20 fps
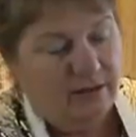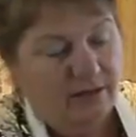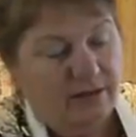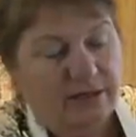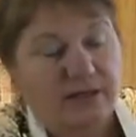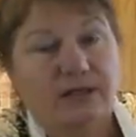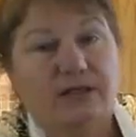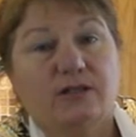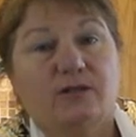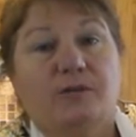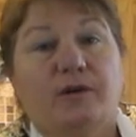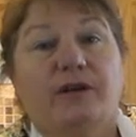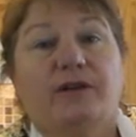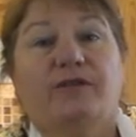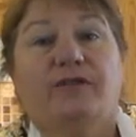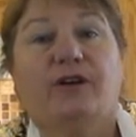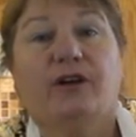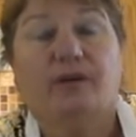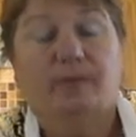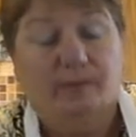so this is where the
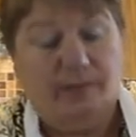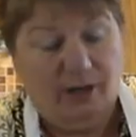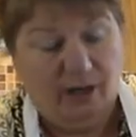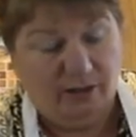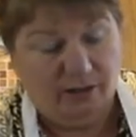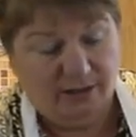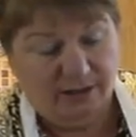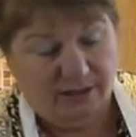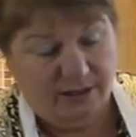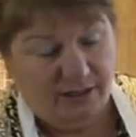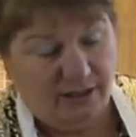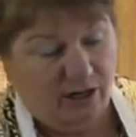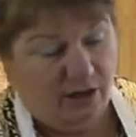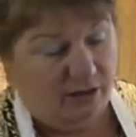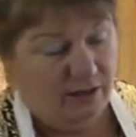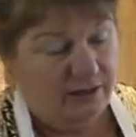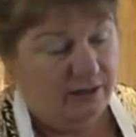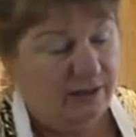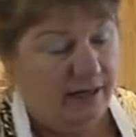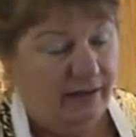fun part
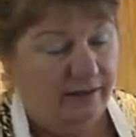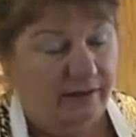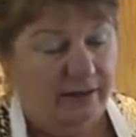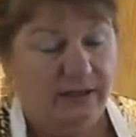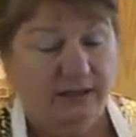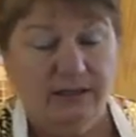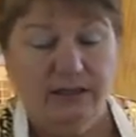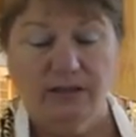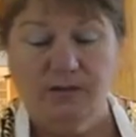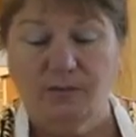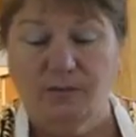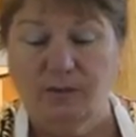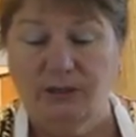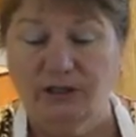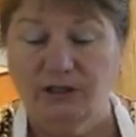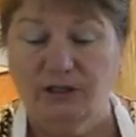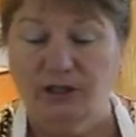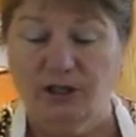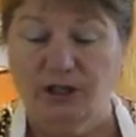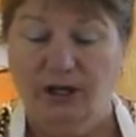starts, and this is
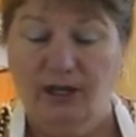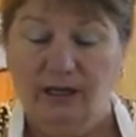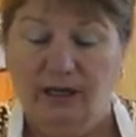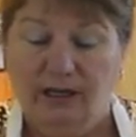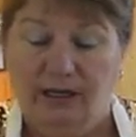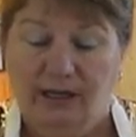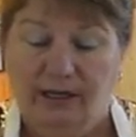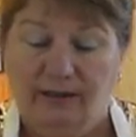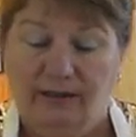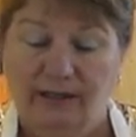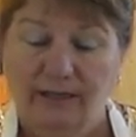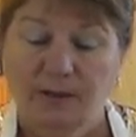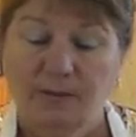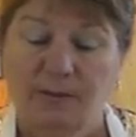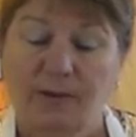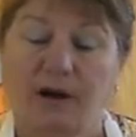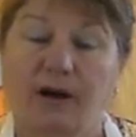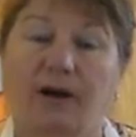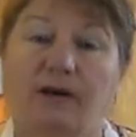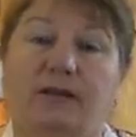which
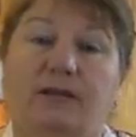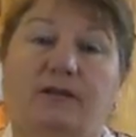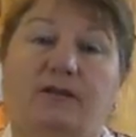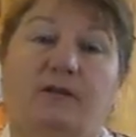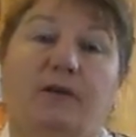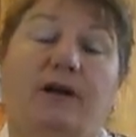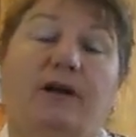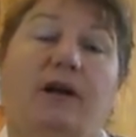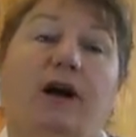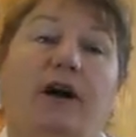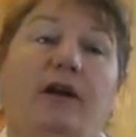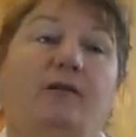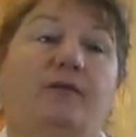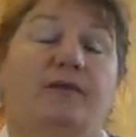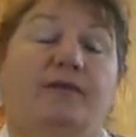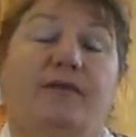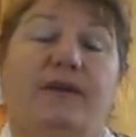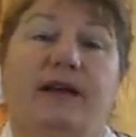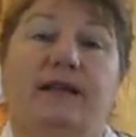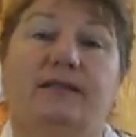this part is what I
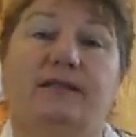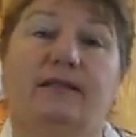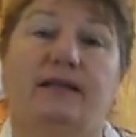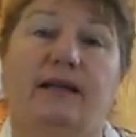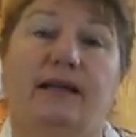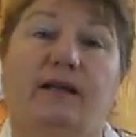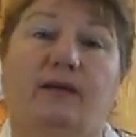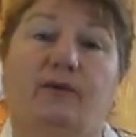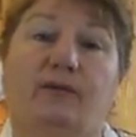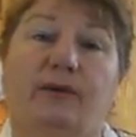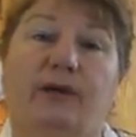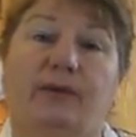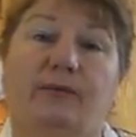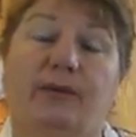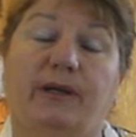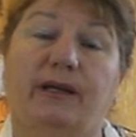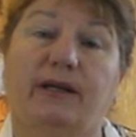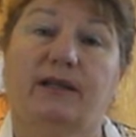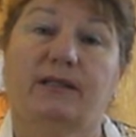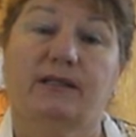was fascinated
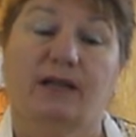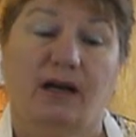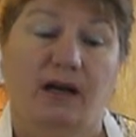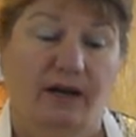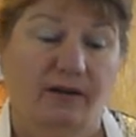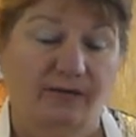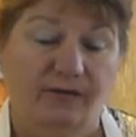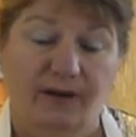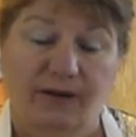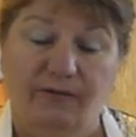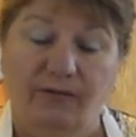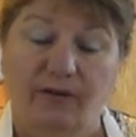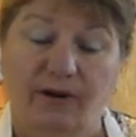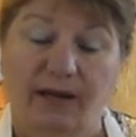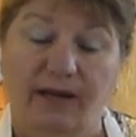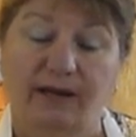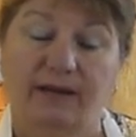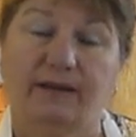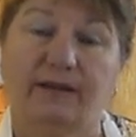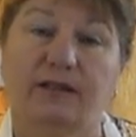with, because I've never
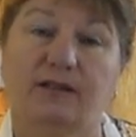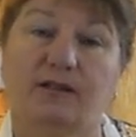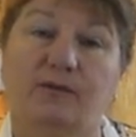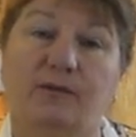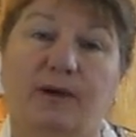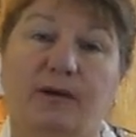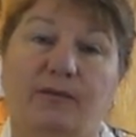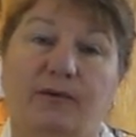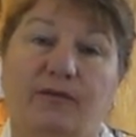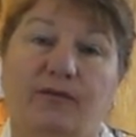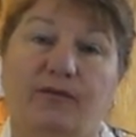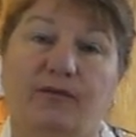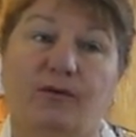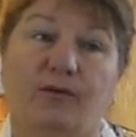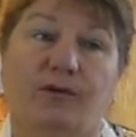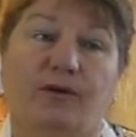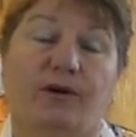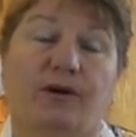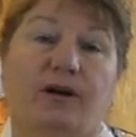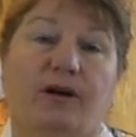had it this way
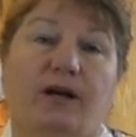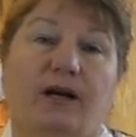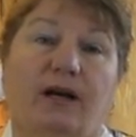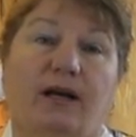before.